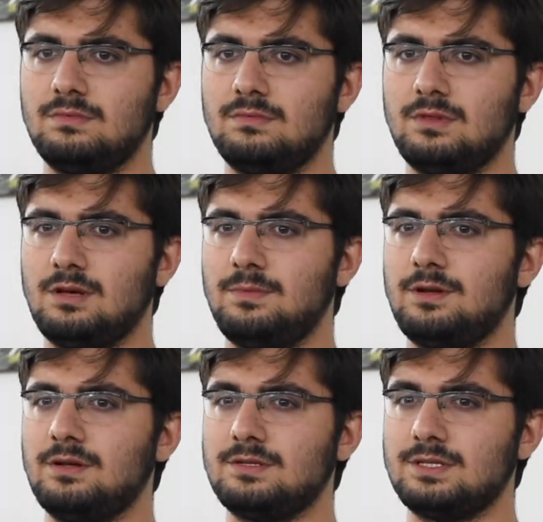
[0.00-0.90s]

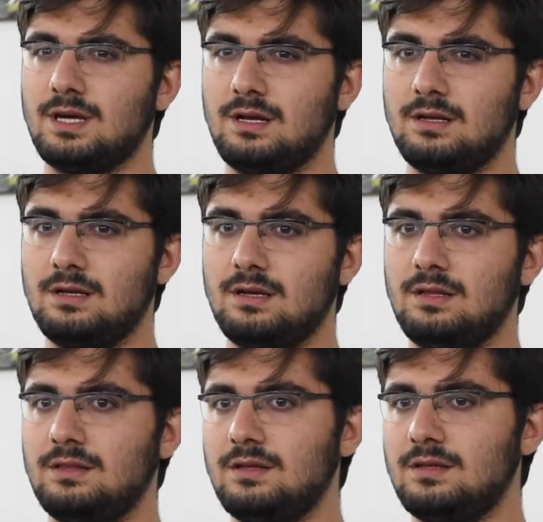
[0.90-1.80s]
Lebanon, Zahla,
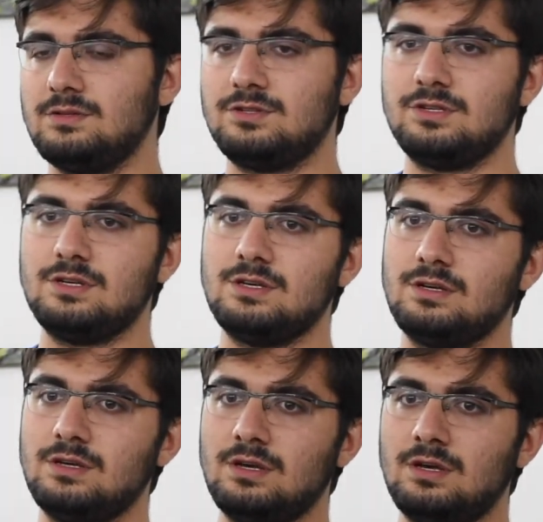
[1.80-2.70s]
and then
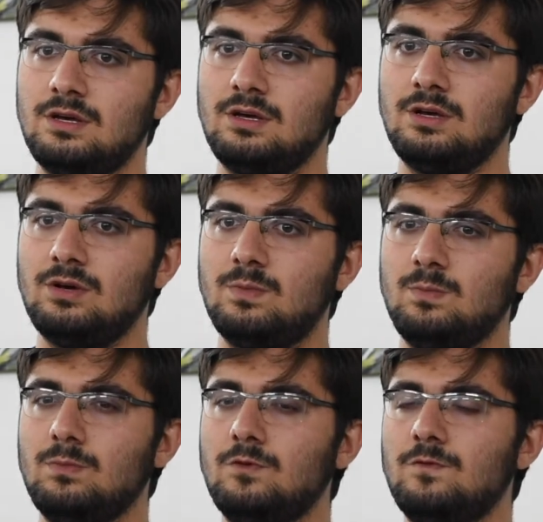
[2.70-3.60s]
she
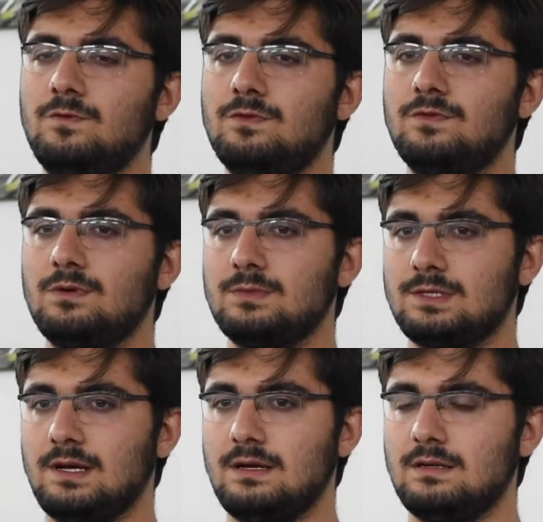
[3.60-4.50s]
moved from
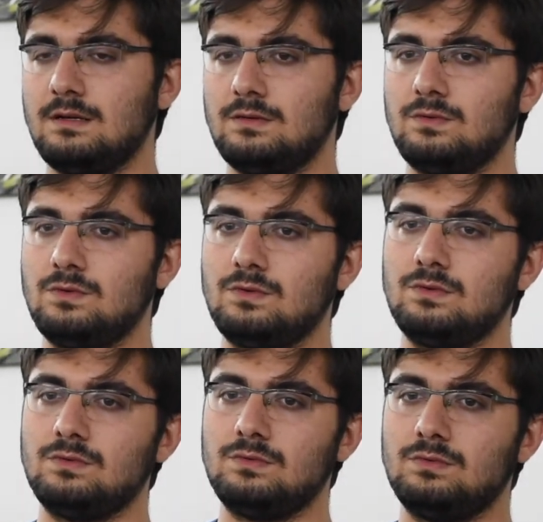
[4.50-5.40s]
Zahla to
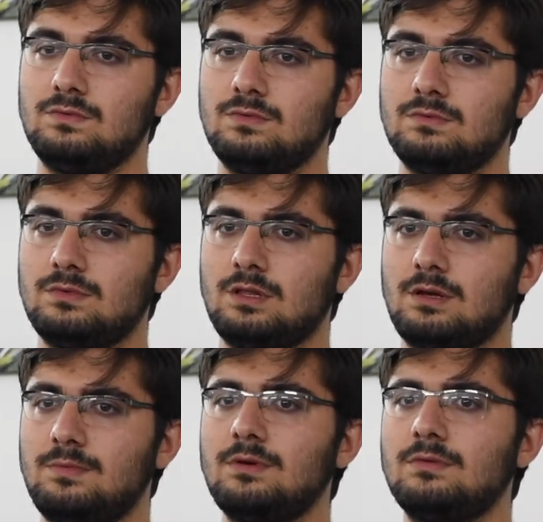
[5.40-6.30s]

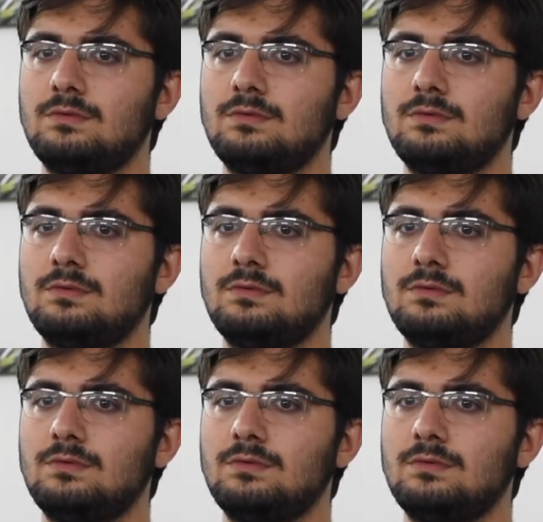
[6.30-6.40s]
Aleppo